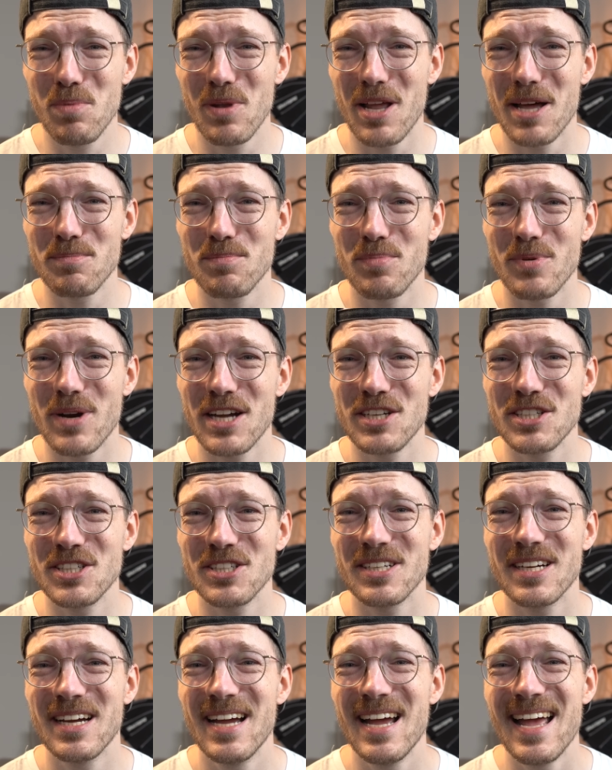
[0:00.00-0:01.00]
blood
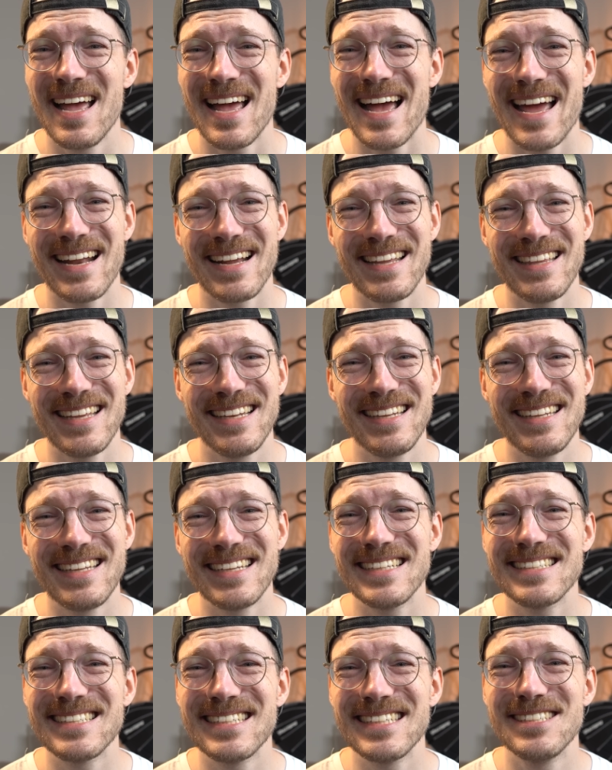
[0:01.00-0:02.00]
pressure. And I think
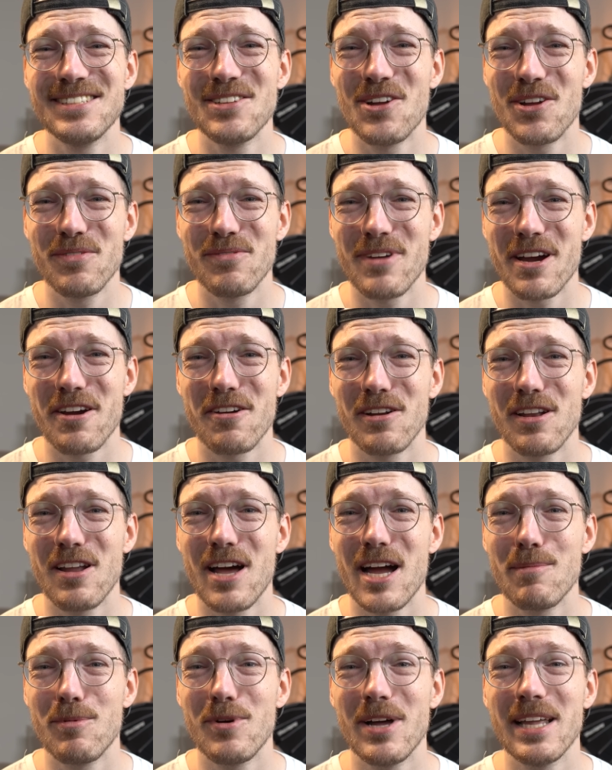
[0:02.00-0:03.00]
this is not very
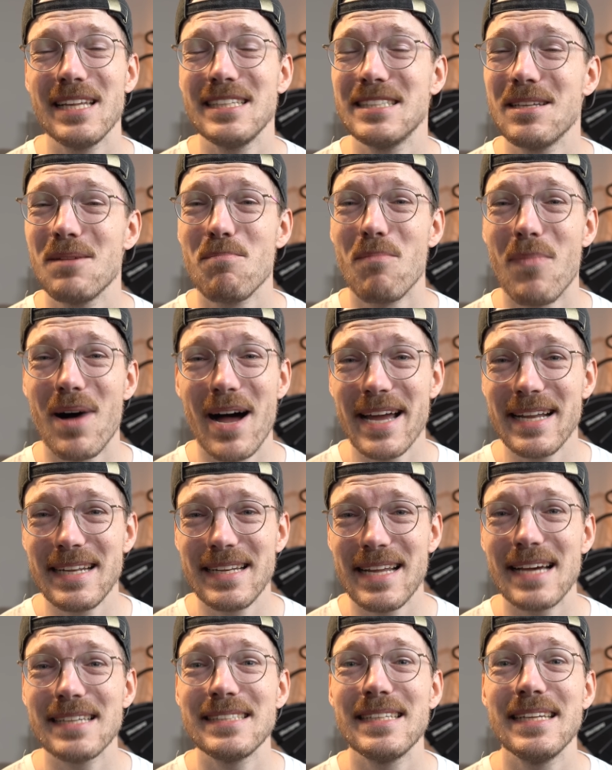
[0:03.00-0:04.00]
reliable. At least in my
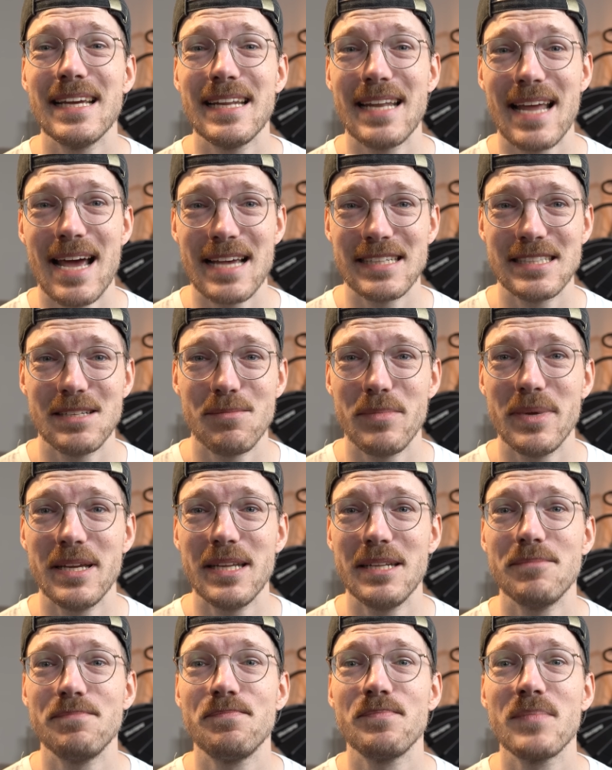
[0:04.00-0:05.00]
testing, it hasn't
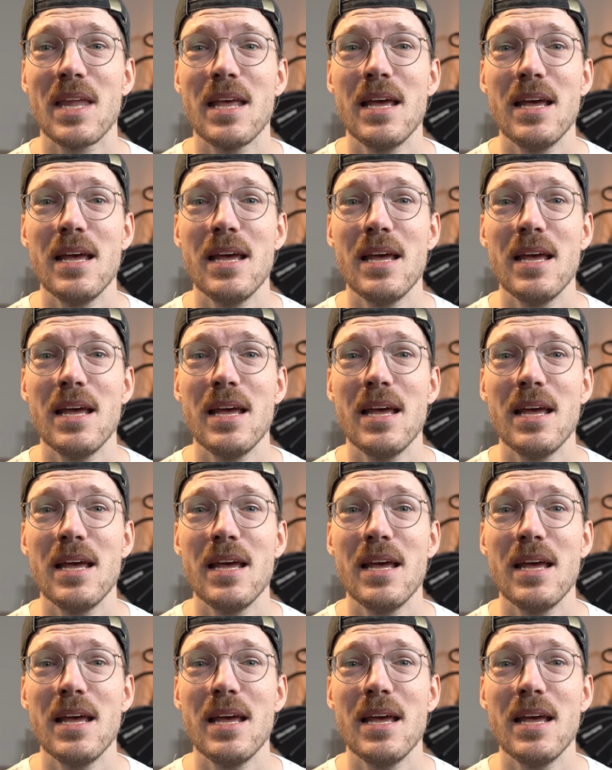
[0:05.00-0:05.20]
been.